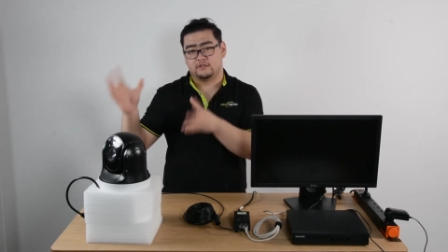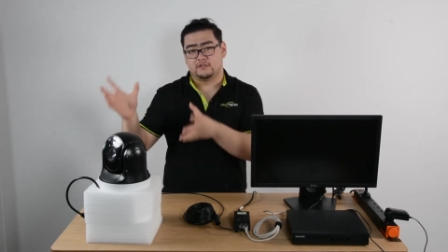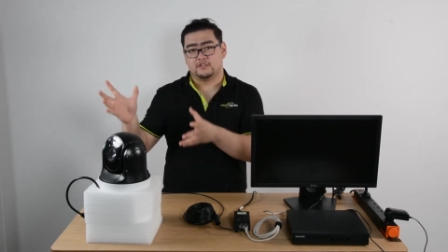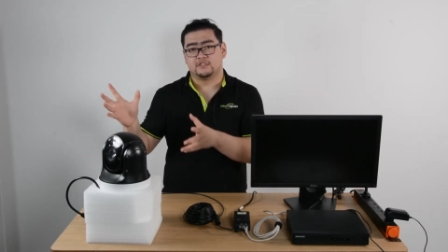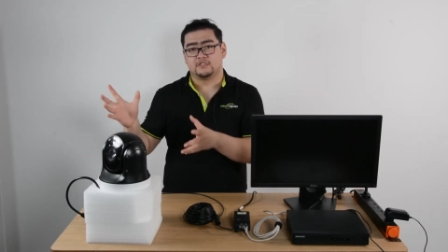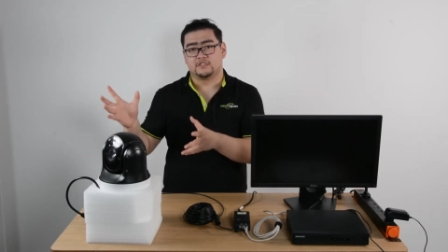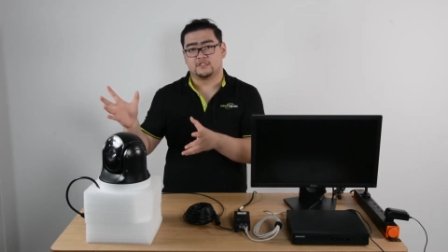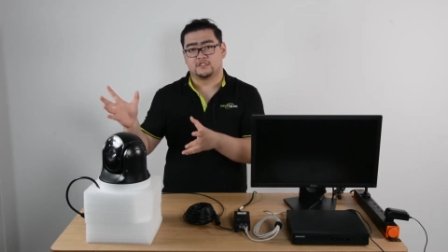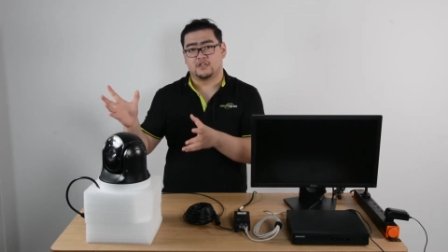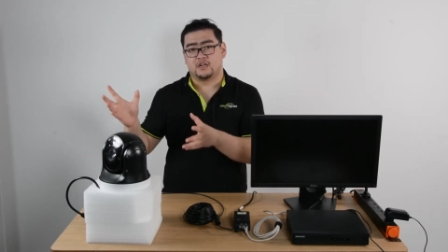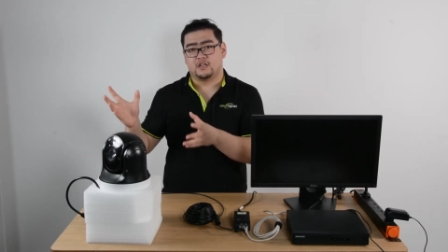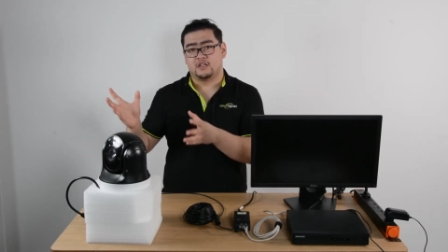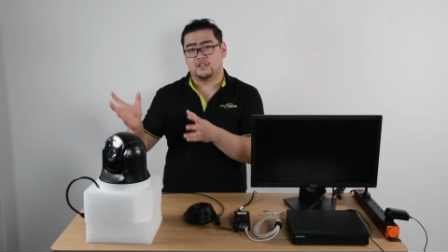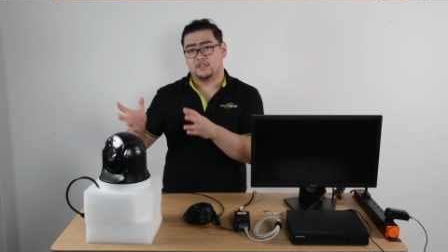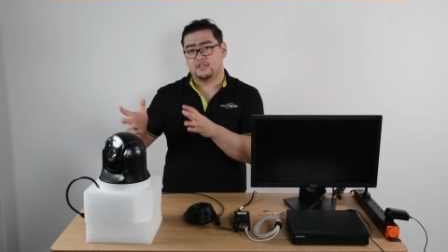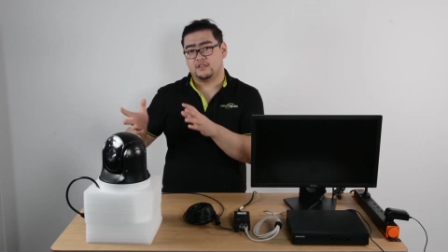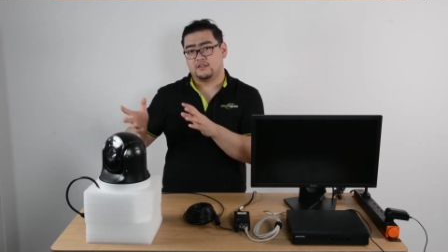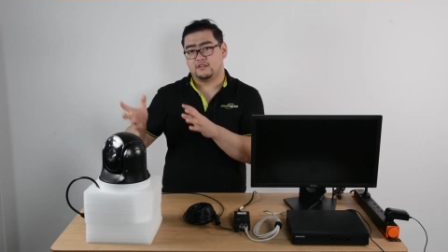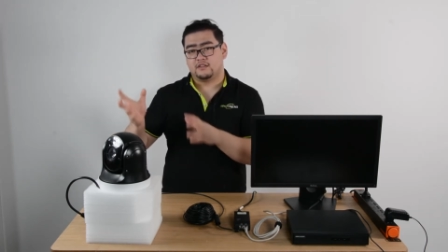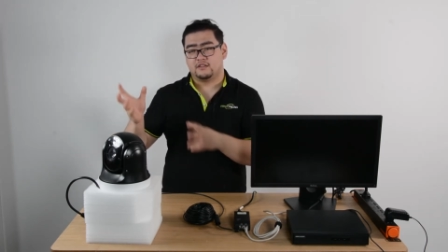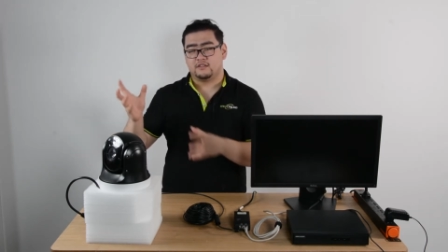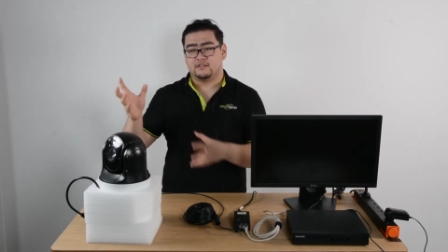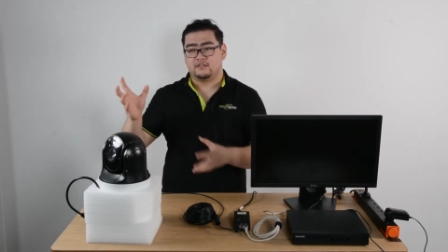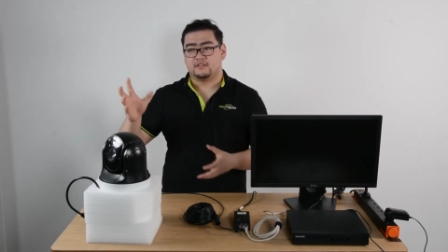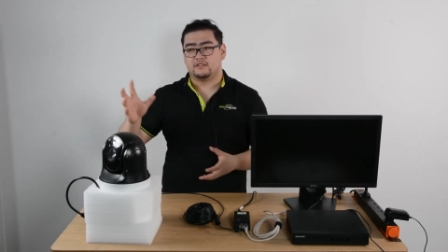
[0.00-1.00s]
install
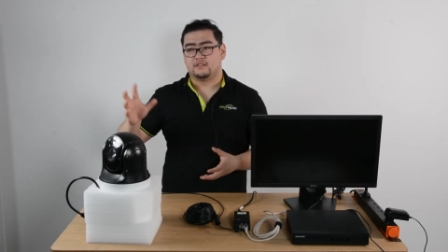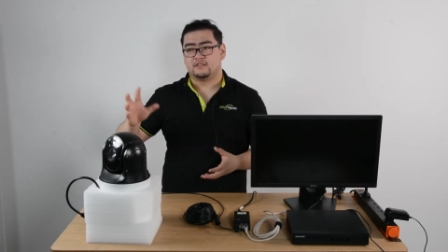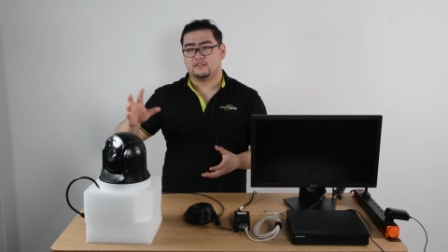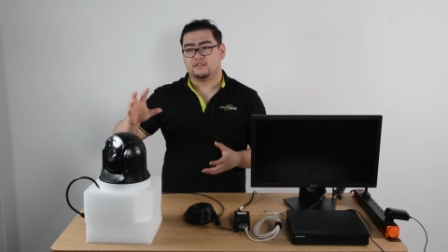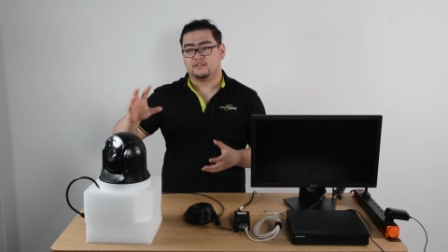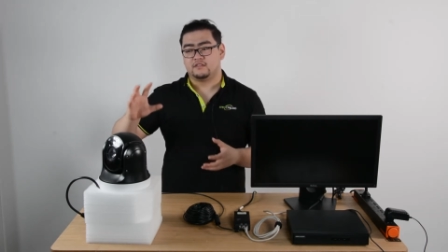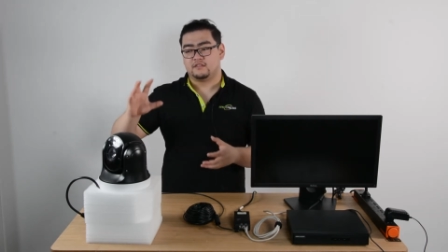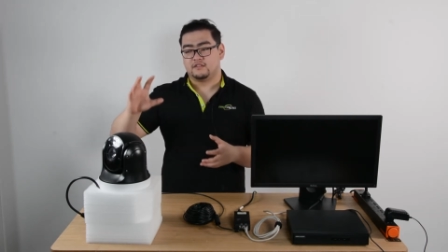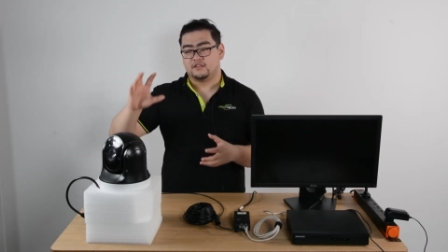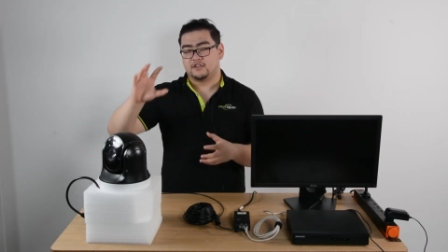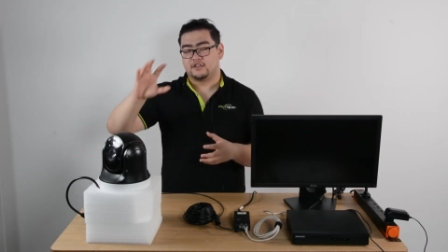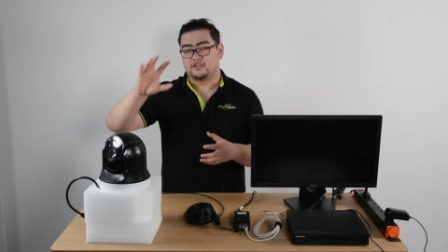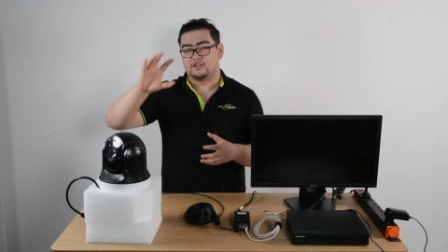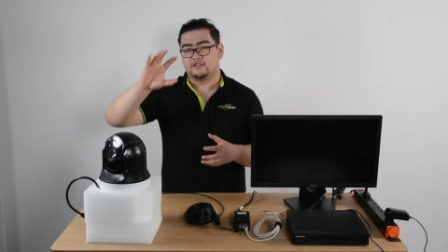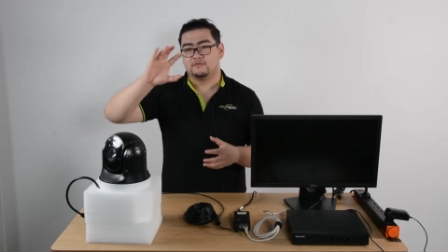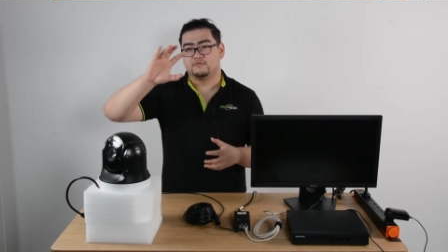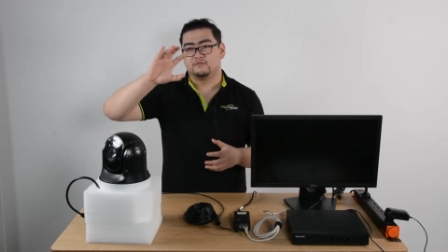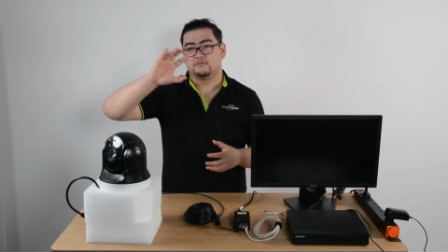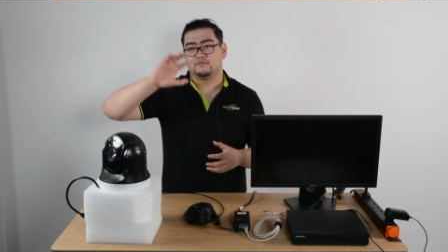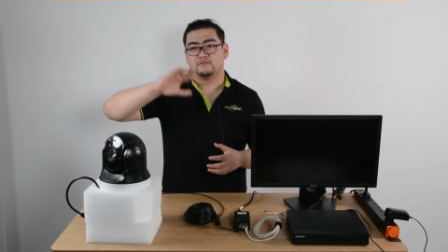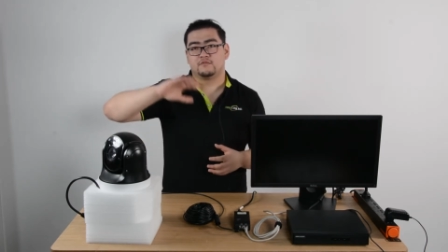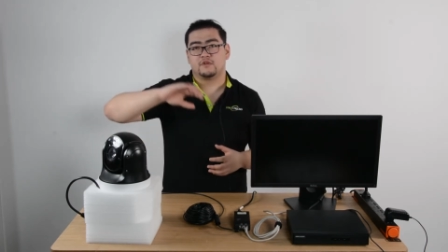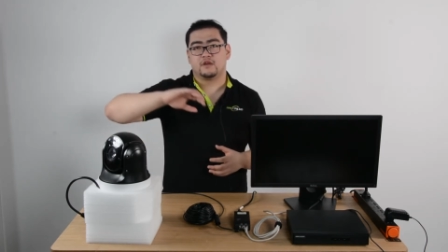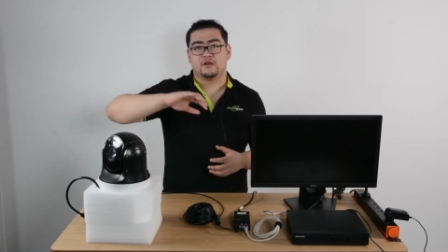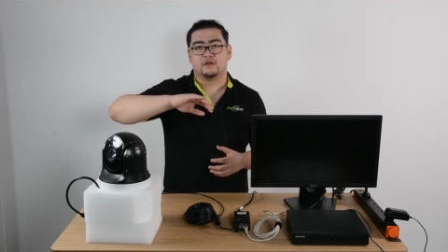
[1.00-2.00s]
it, it
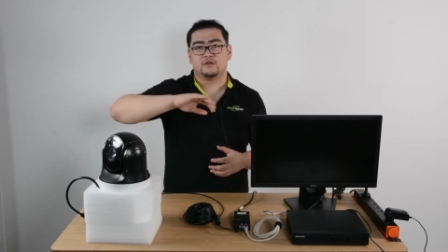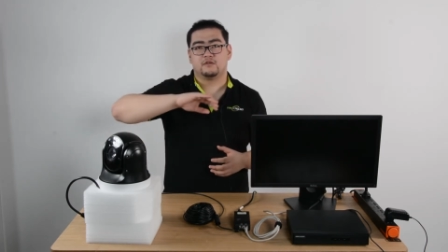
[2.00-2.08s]
can